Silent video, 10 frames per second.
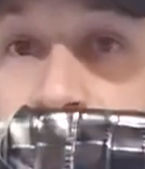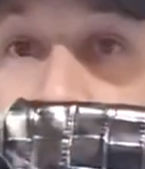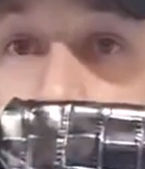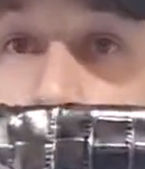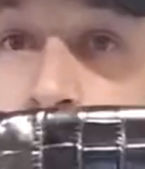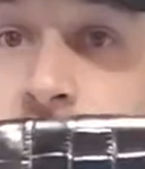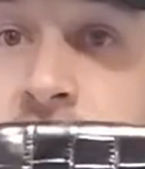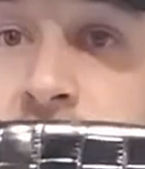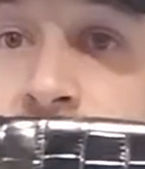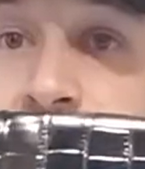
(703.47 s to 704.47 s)
over
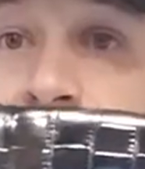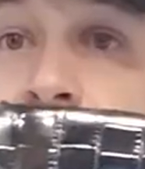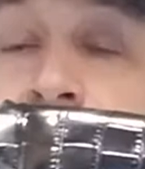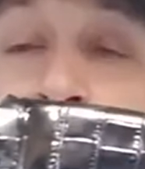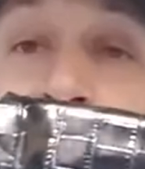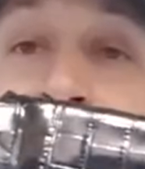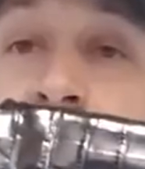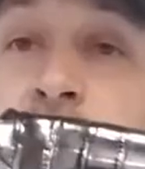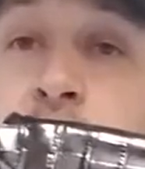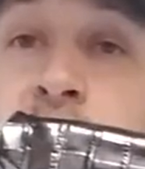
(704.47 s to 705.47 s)
Kydex, if you've seen
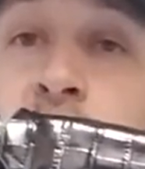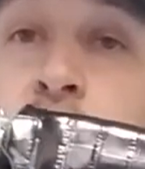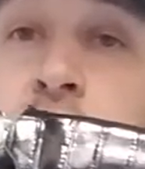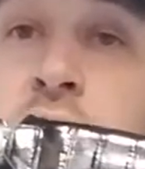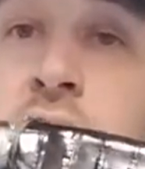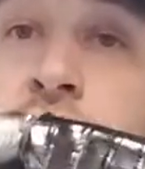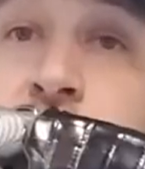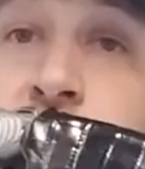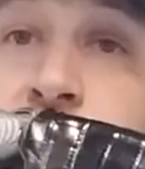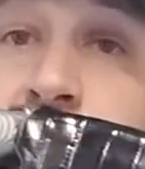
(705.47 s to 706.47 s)
that before, uh, I
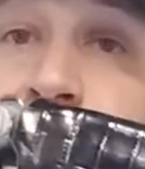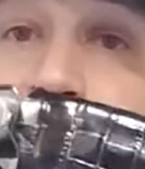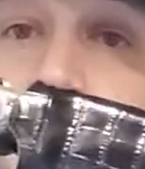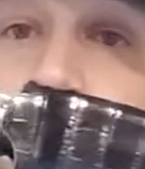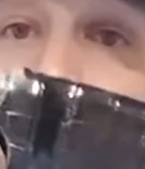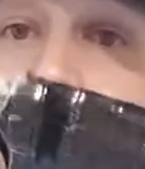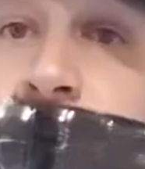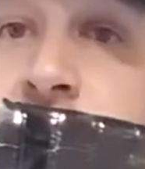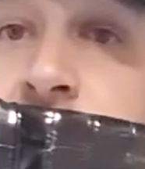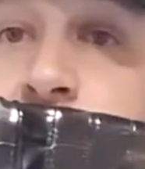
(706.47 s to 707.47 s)
would love you to point
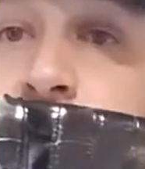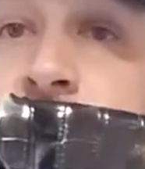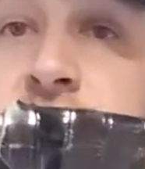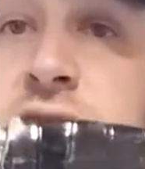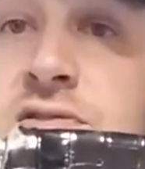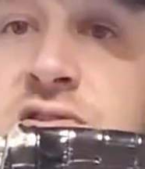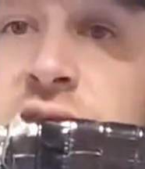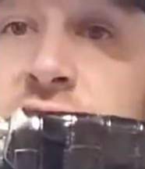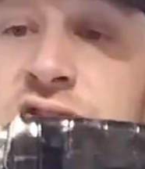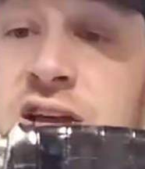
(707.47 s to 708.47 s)
me in the direction of it so
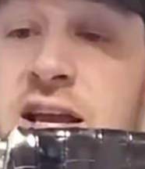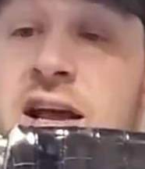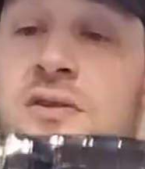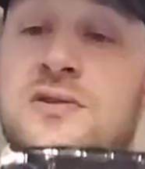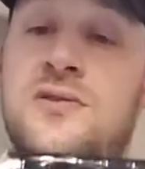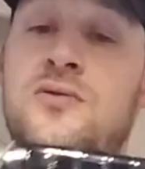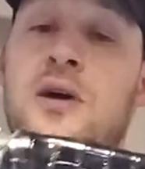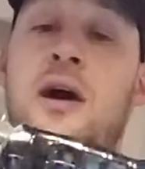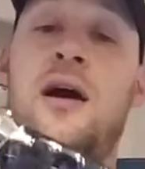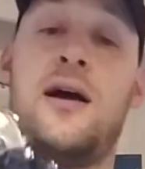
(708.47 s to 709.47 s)
I can check it out too.
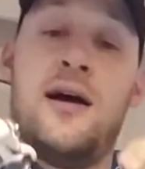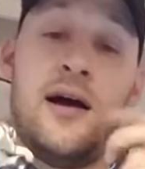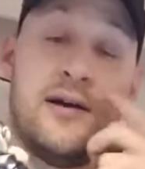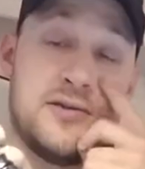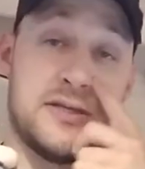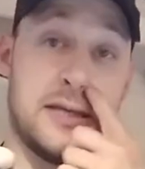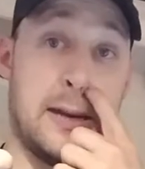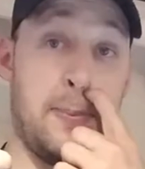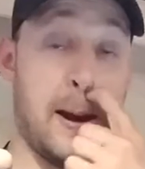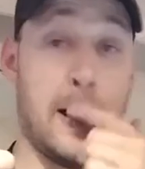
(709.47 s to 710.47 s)
Uh, just
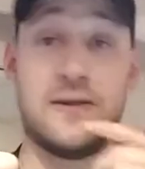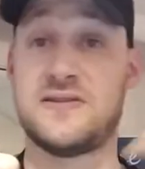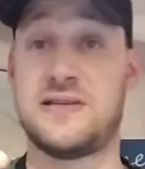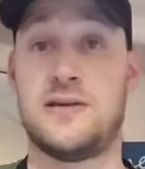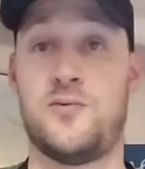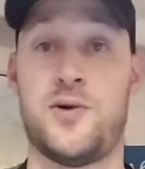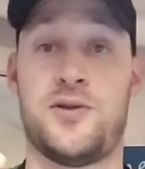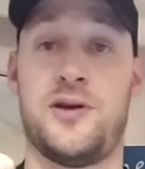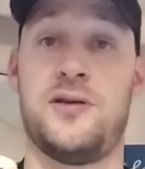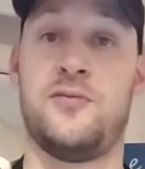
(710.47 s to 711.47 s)
compare, see where
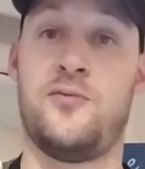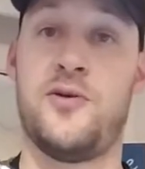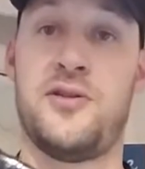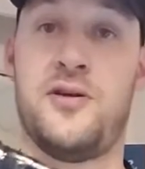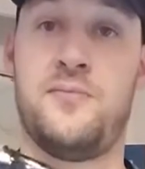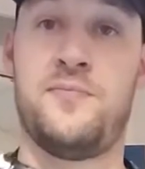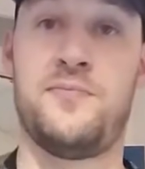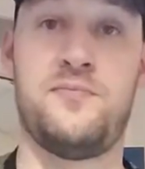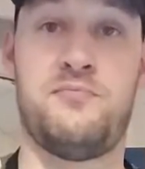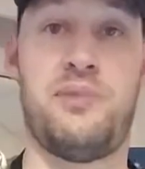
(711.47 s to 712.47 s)
the where the
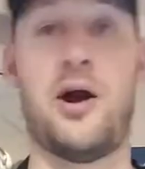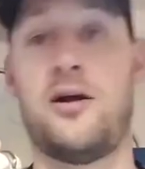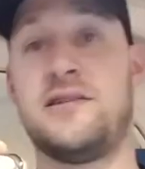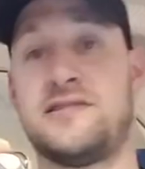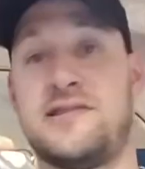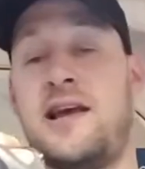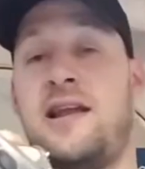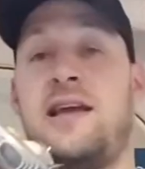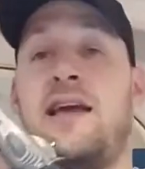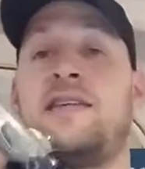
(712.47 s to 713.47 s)
bar is set,
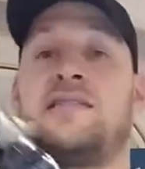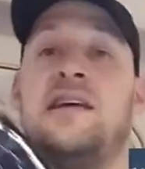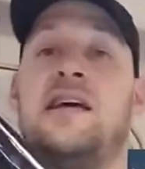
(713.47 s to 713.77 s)
I guess